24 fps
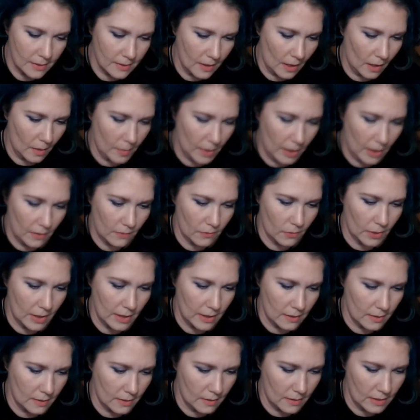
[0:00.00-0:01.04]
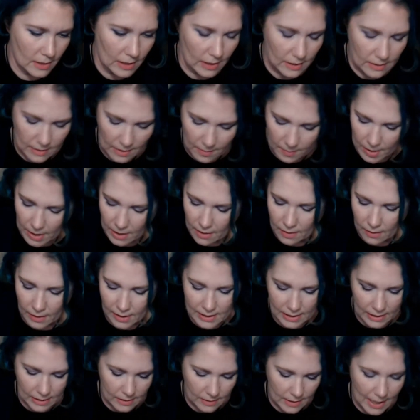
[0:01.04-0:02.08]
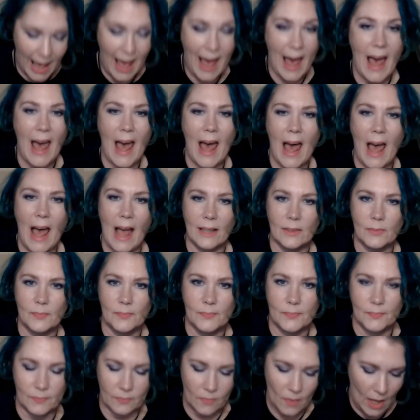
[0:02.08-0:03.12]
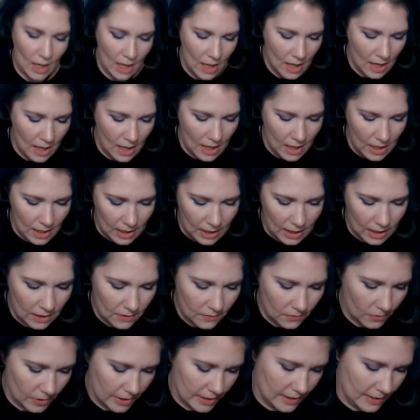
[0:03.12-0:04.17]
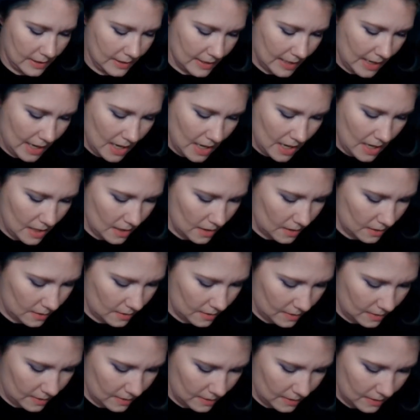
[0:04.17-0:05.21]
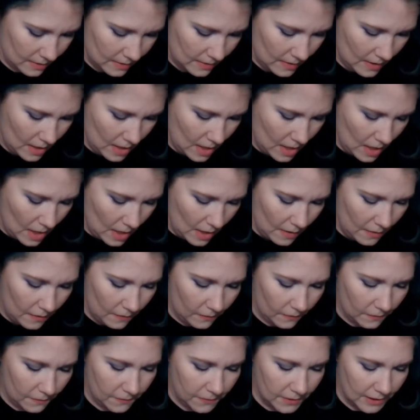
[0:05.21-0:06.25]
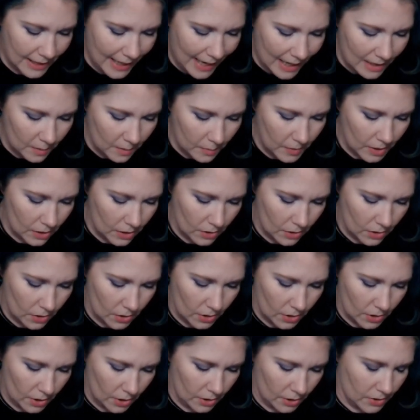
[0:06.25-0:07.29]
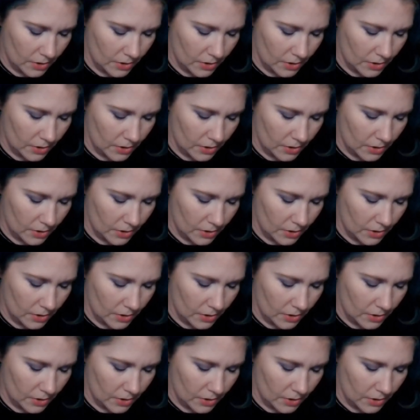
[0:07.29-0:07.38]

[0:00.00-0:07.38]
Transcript: on my invoice. Did I say my... I did. Haha. Invoice says Vladimir's